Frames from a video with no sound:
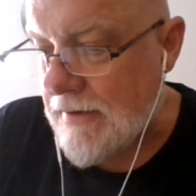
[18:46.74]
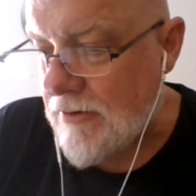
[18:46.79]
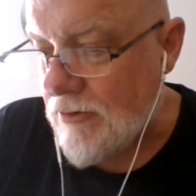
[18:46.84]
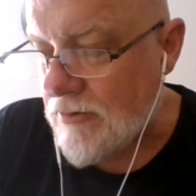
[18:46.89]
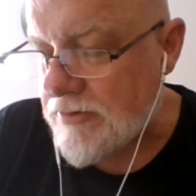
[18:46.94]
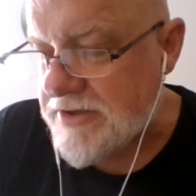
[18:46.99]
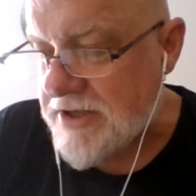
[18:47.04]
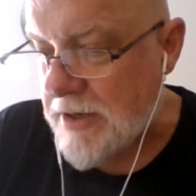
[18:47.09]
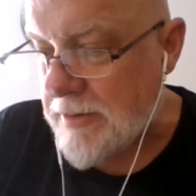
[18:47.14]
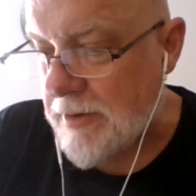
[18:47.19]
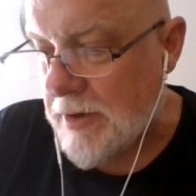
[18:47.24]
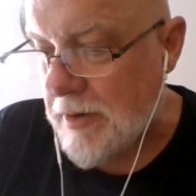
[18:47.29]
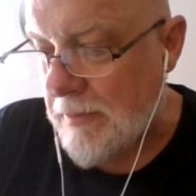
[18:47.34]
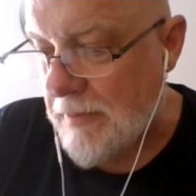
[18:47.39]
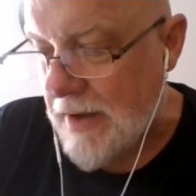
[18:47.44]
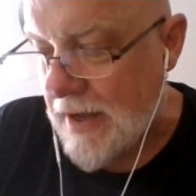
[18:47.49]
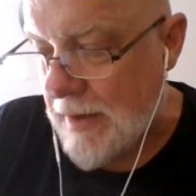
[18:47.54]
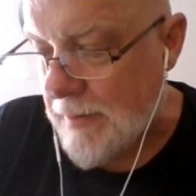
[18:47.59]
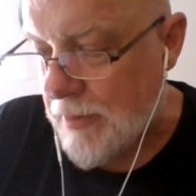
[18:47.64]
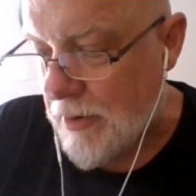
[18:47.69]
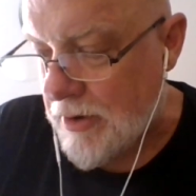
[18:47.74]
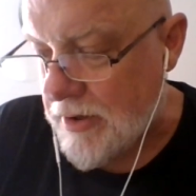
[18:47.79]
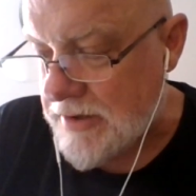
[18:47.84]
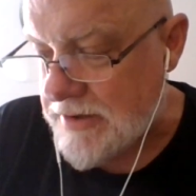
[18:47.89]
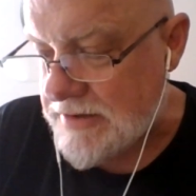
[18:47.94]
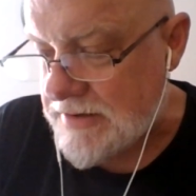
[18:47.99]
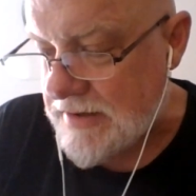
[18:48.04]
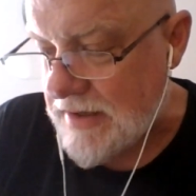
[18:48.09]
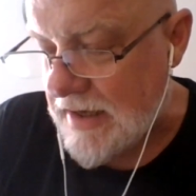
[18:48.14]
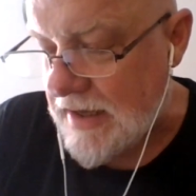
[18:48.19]
was able to buy
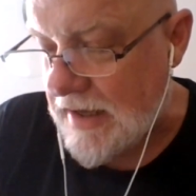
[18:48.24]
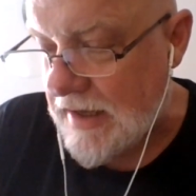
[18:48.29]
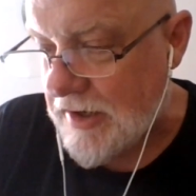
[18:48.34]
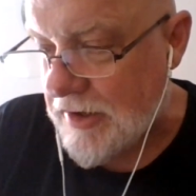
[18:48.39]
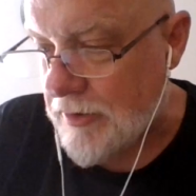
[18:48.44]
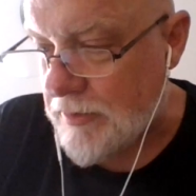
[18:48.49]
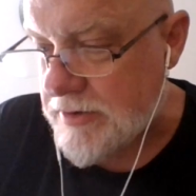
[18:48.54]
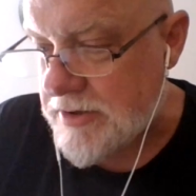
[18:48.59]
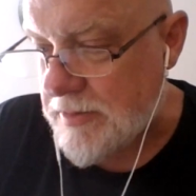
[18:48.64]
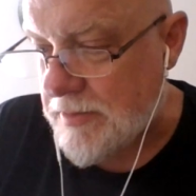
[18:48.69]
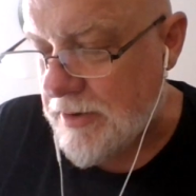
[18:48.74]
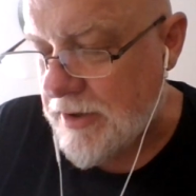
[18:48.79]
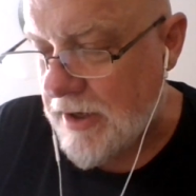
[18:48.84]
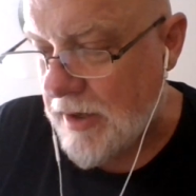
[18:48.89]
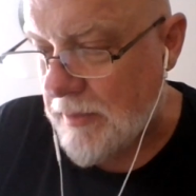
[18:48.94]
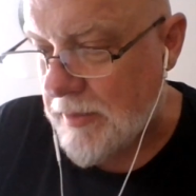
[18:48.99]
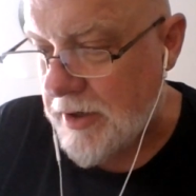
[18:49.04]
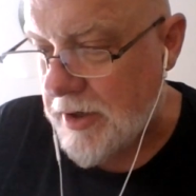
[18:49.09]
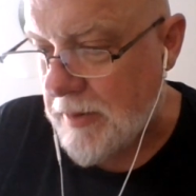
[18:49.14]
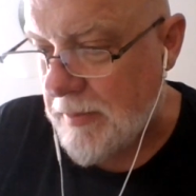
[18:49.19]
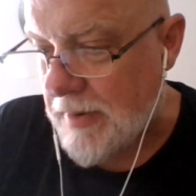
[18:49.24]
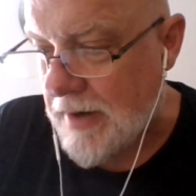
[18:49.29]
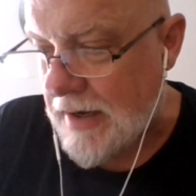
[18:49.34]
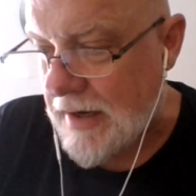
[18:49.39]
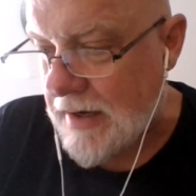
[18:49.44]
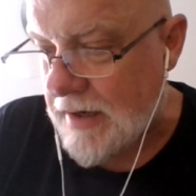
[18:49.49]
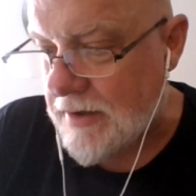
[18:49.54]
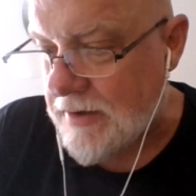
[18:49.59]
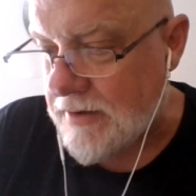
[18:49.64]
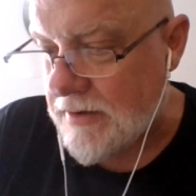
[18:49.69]
books, and there was a book I wanted to
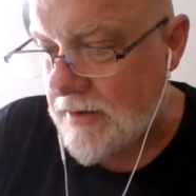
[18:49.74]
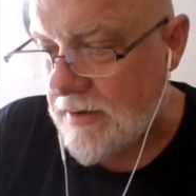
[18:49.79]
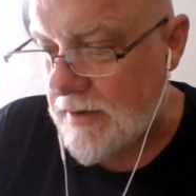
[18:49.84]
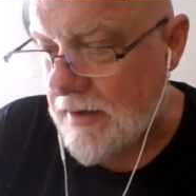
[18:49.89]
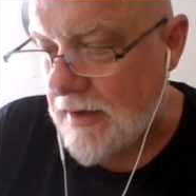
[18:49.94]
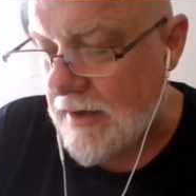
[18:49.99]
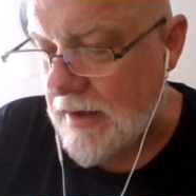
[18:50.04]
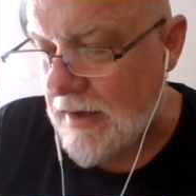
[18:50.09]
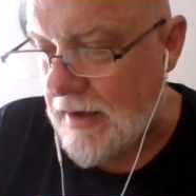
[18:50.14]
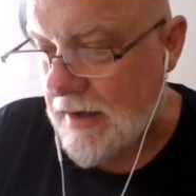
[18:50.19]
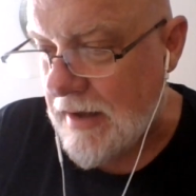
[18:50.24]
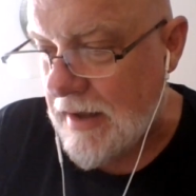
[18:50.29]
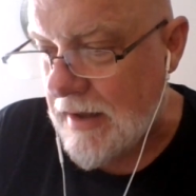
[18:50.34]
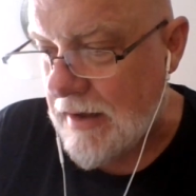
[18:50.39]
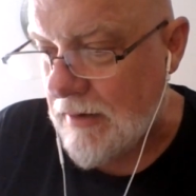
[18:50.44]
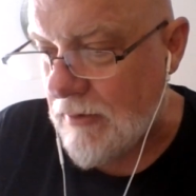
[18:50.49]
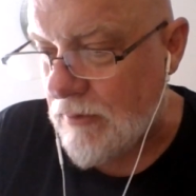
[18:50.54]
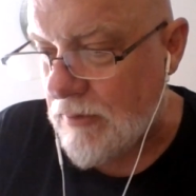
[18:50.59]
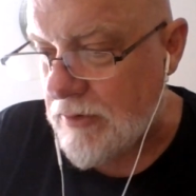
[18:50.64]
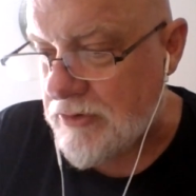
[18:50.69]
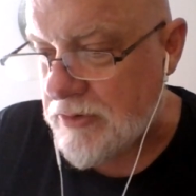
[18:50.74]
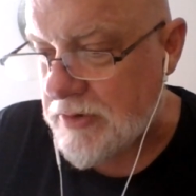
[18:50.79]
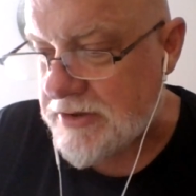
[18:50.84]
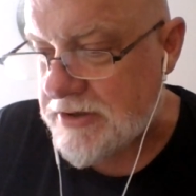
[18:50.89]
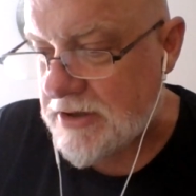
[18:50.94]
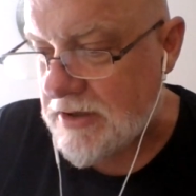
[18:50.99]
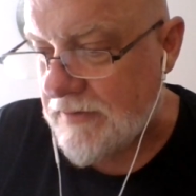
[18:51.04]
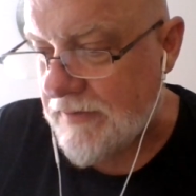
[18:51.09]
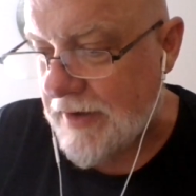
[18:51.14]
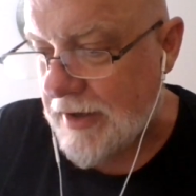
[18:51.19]
buy which
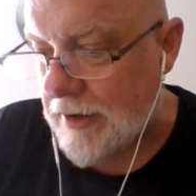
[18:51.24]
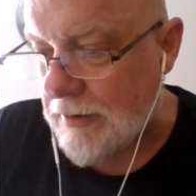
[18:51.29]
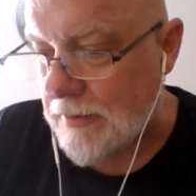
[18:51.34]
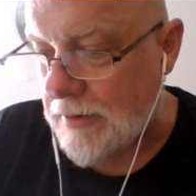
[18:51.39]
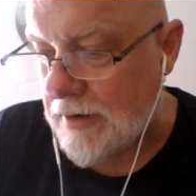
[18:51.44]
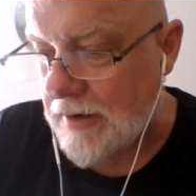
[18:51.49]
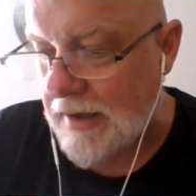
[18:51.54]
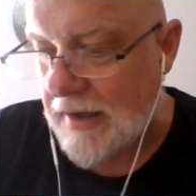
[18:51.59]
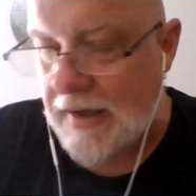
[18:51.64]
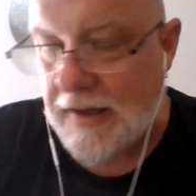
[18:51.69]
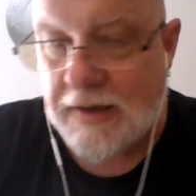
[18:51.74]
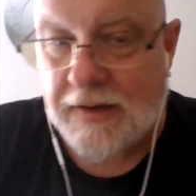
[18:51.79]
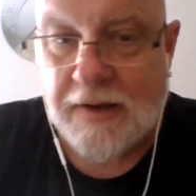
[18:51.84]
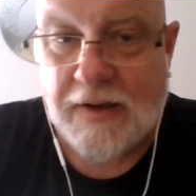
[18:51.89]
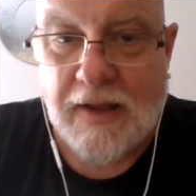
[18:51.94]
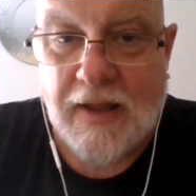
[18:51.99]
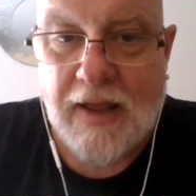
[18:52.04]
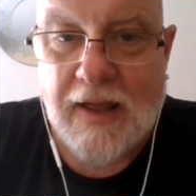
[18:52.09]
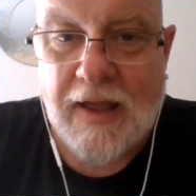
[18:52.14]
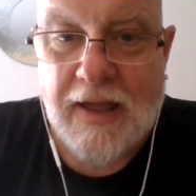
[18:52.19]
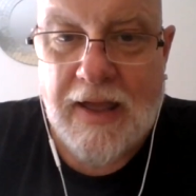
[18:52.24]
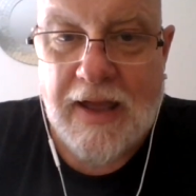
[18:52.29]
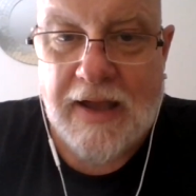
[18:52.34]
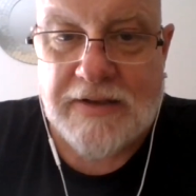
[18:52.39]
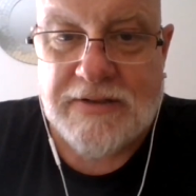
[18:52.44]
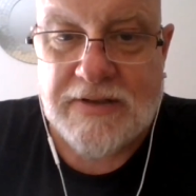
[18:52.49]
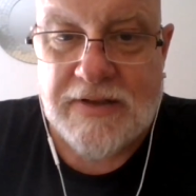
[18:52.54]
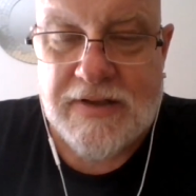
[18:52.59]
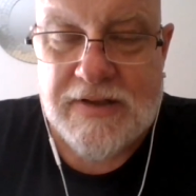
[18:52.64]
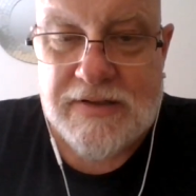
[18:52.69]
wasn't available. And
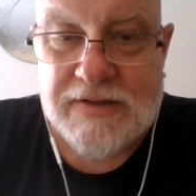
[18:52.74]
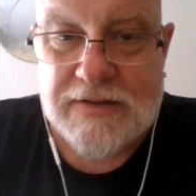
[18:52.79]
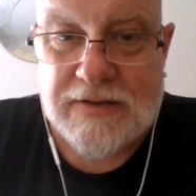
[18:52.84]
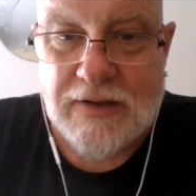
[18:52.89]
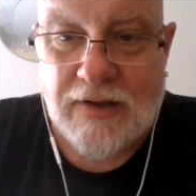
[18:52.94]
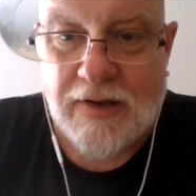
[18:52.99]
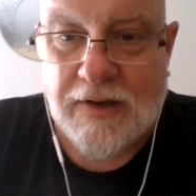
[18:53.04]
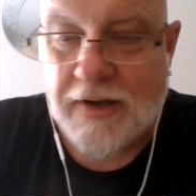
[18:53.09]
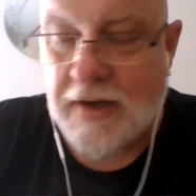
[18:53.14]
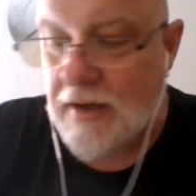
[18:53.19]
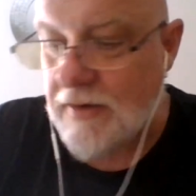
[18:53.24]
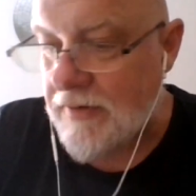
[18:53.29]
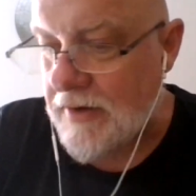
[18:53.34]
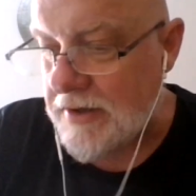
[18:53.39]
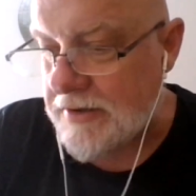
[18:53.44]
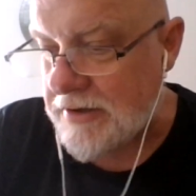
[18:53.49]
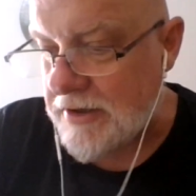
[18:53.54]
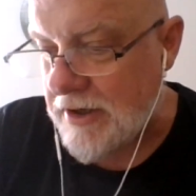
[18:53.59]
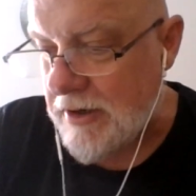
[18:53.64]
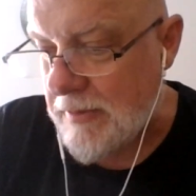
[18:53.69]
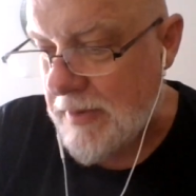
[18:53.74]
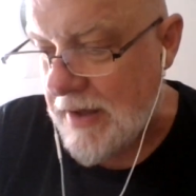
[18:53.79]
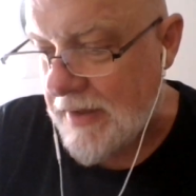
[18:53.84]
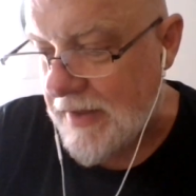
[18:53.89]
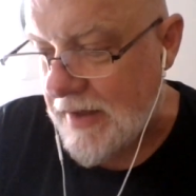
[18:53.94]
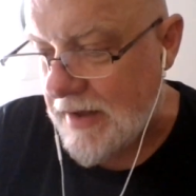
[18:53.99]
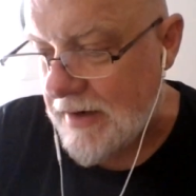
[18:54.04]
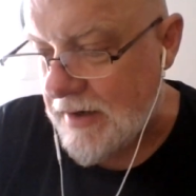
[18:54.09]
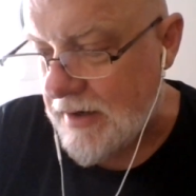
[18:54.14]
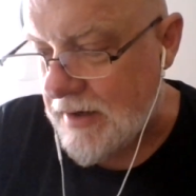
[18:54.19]
actually, this is long enough. I'll talk about
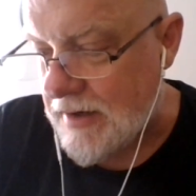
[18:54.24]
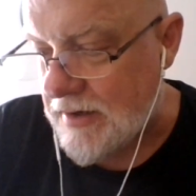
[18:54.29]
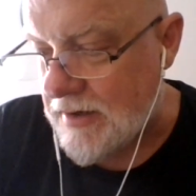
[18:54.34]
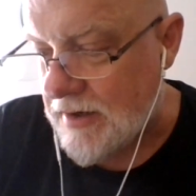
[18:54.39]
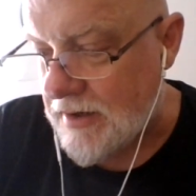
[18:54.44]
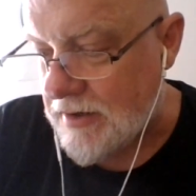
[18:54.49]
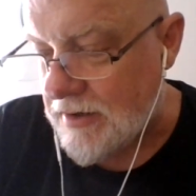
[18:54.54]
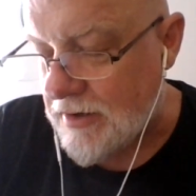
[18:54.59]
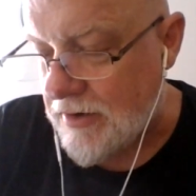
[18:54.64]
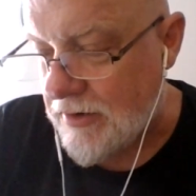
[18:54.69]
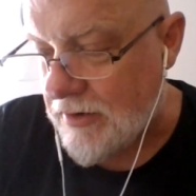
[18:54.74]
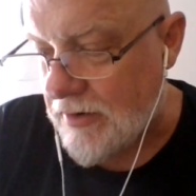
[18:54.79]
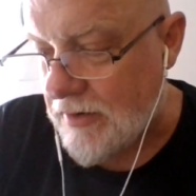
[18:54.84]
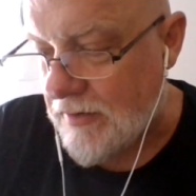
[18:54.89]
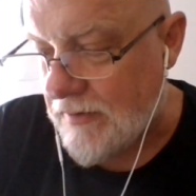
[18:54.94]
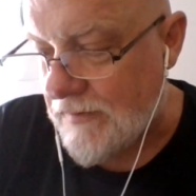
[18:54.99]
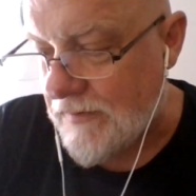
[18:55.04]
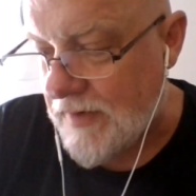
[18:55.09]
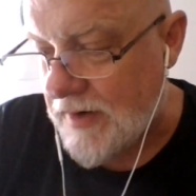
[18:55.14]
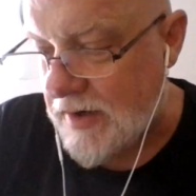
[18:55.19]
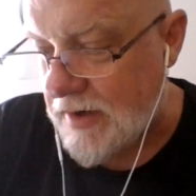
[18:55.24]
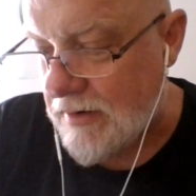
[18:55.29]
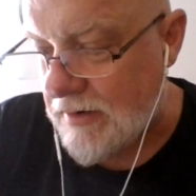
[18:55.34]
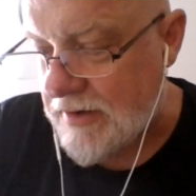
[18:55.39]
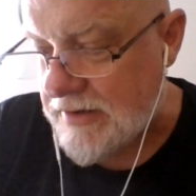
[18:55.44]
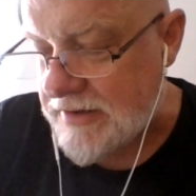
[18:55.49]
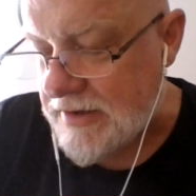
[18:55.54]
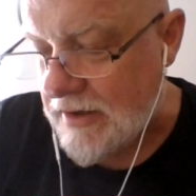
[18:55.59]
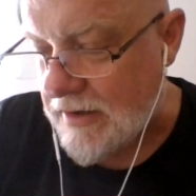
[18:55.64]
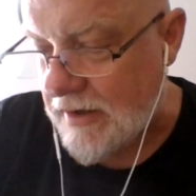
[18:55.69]
that in another video,
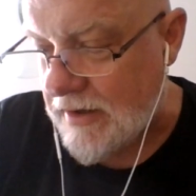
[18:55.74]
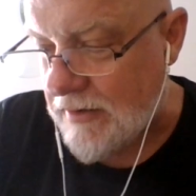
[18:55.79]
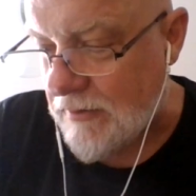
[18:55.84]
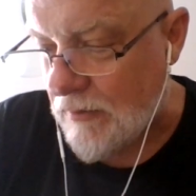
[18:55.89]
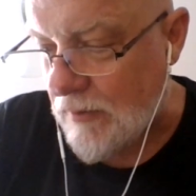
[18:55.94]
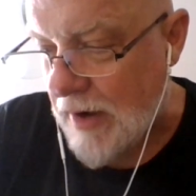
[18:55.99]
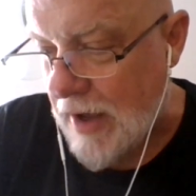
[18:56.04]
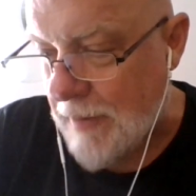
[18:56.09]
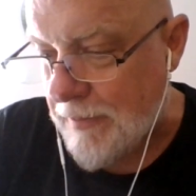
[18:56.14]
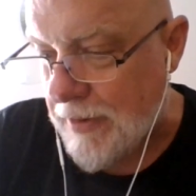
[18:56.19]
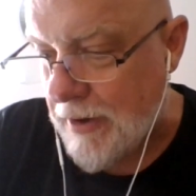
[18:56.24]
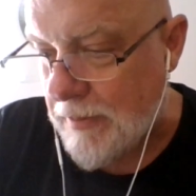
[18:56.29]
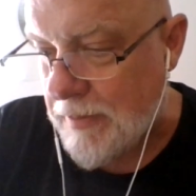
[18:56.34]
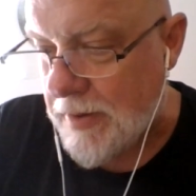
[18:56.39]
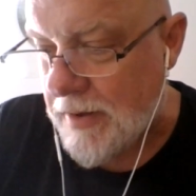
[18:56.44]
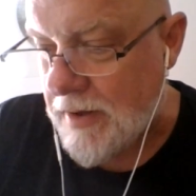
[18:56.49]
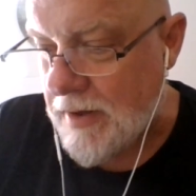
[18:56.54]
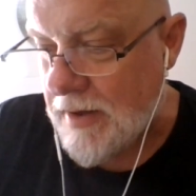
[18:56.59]
because I can wrap up